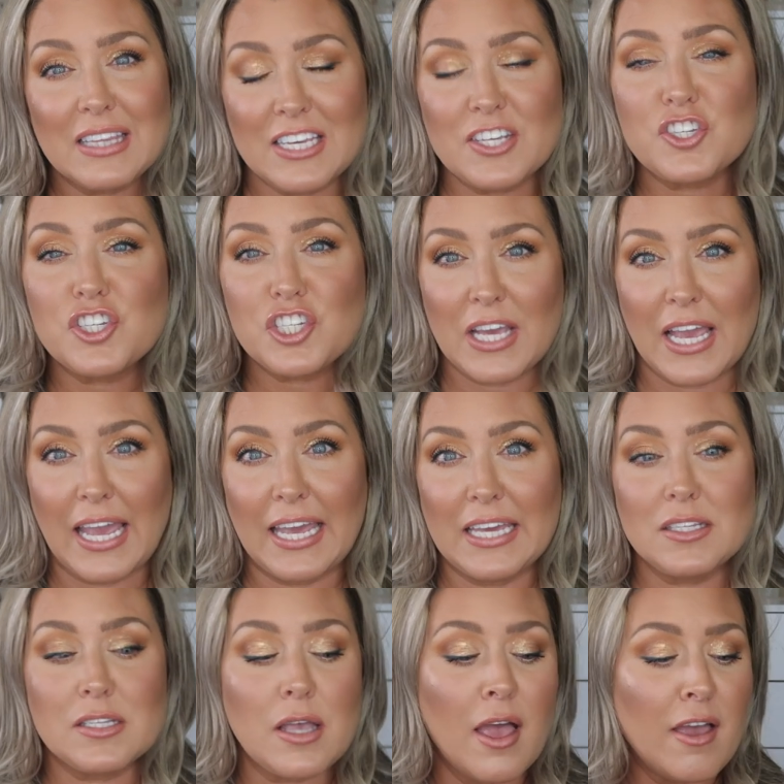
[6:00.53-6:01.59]
these
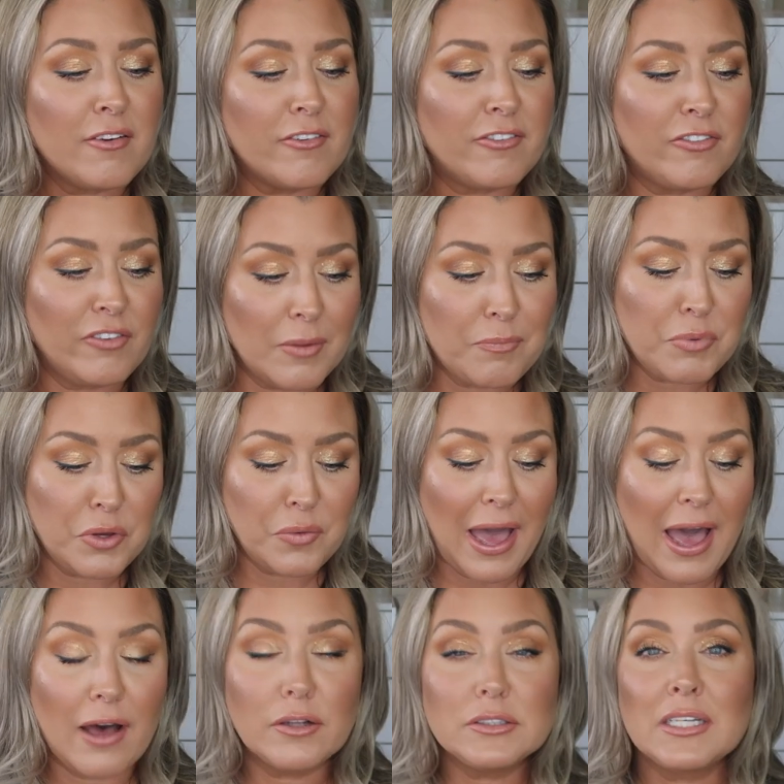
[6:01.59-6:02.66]
shades flip you
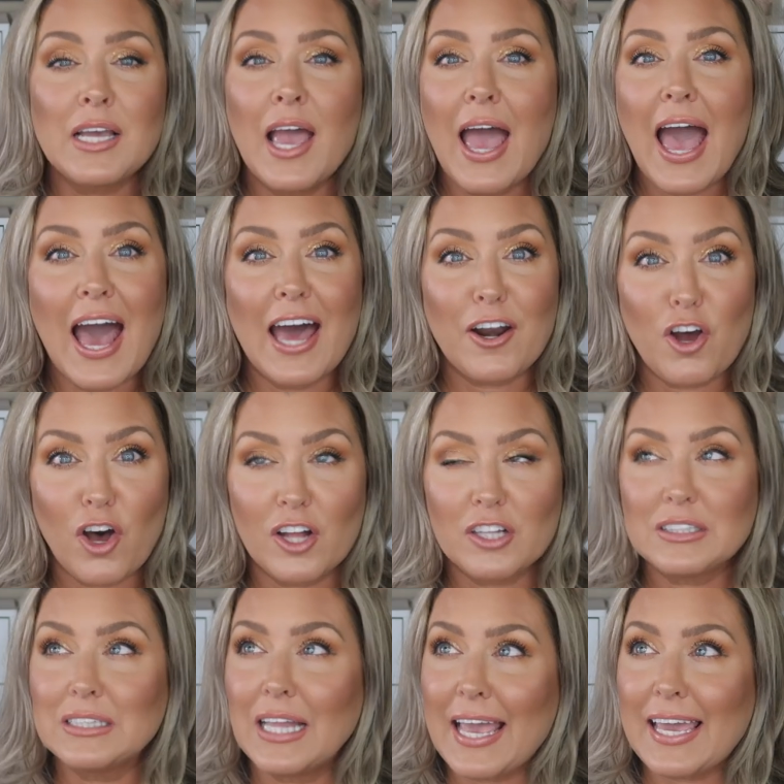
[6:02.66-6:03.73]
out at
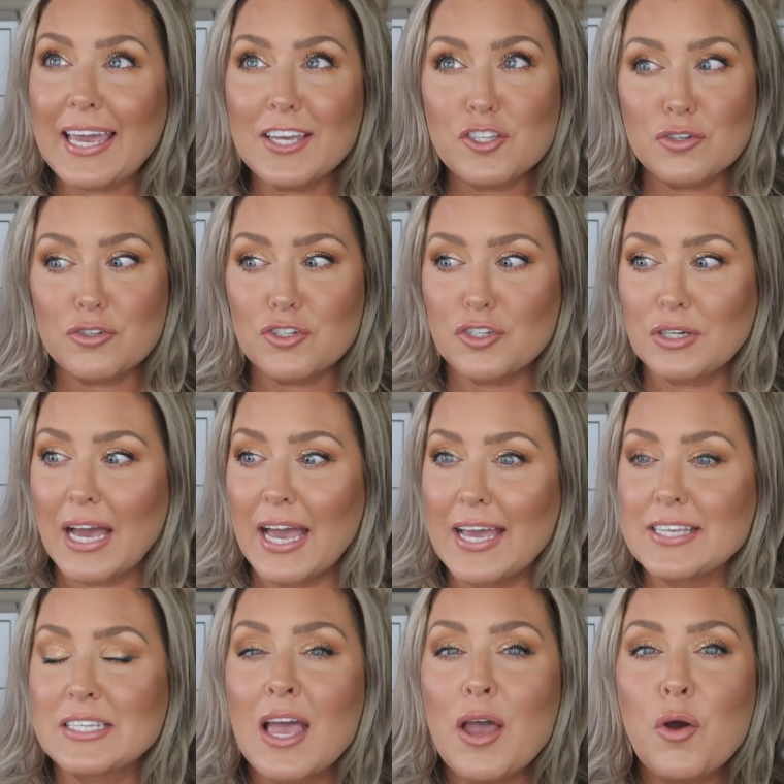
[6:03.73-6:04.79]
all. Like I told you
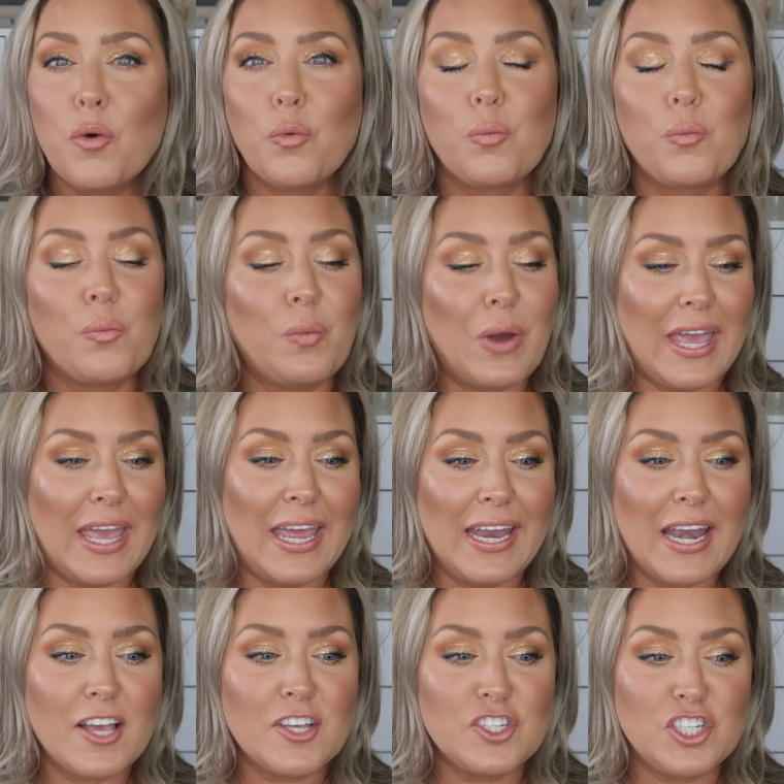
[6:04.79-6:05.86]
guys,
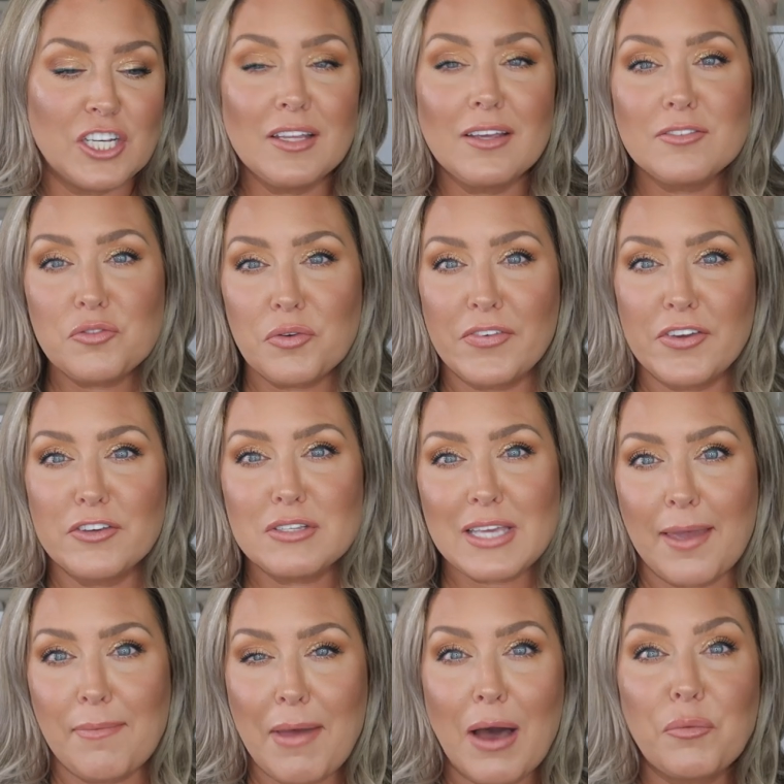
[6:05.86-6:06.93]
when Jen Reviews
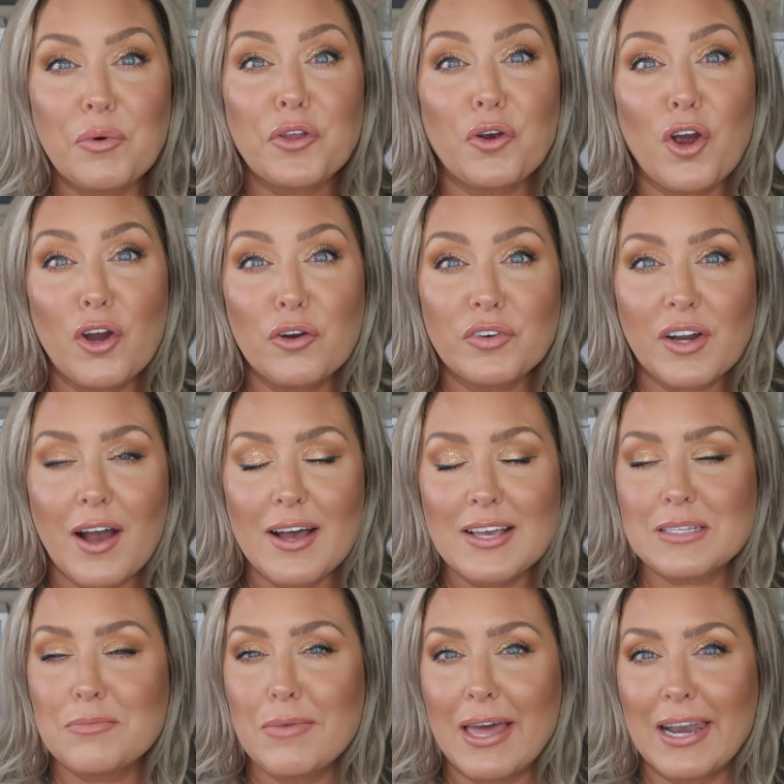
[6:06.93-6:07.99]
came out with her OFRA
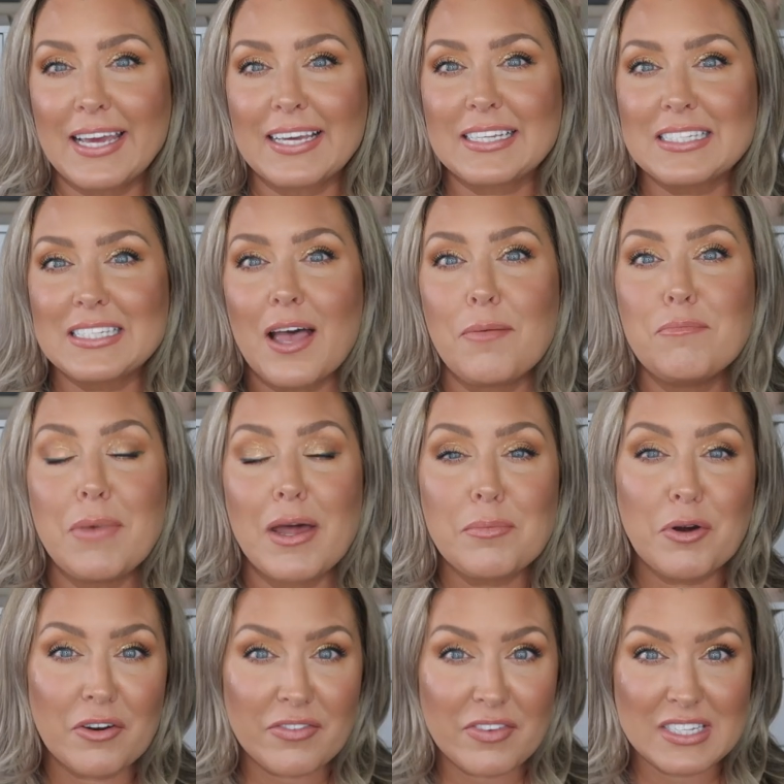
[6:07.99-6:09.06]
Cosmetics
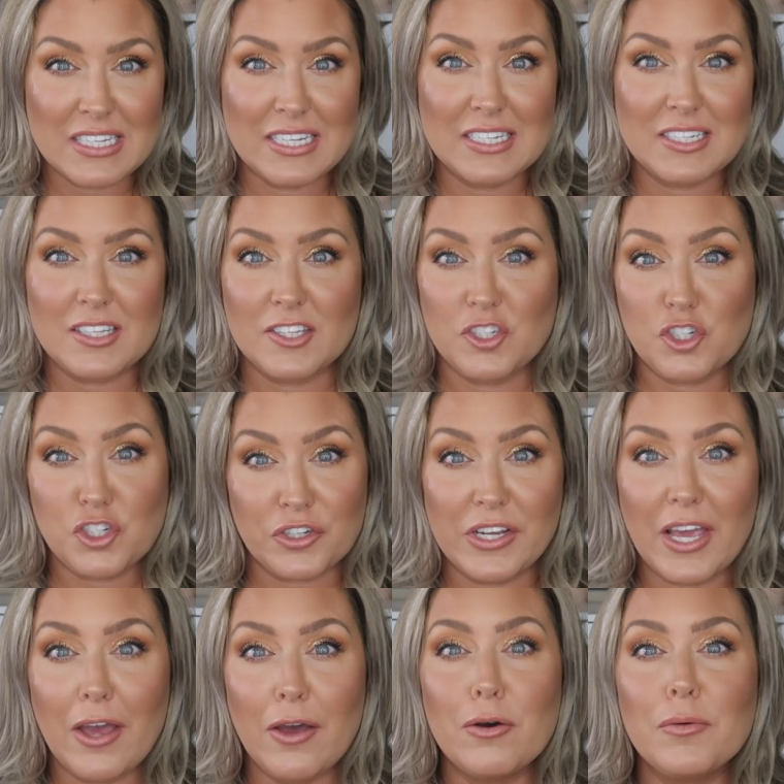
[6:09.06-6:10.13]
Metamorphosis, the
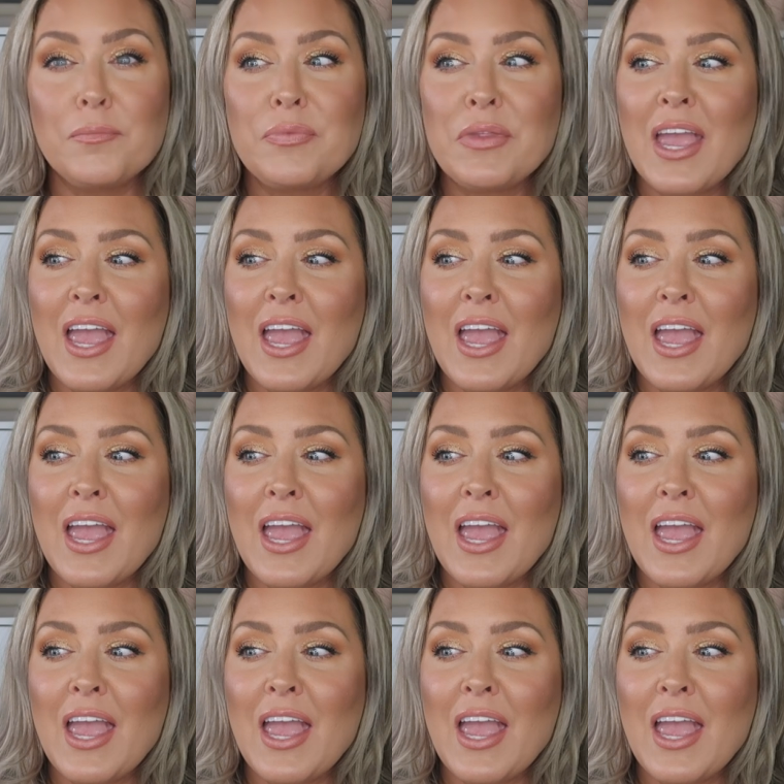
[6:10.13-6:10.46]
trio,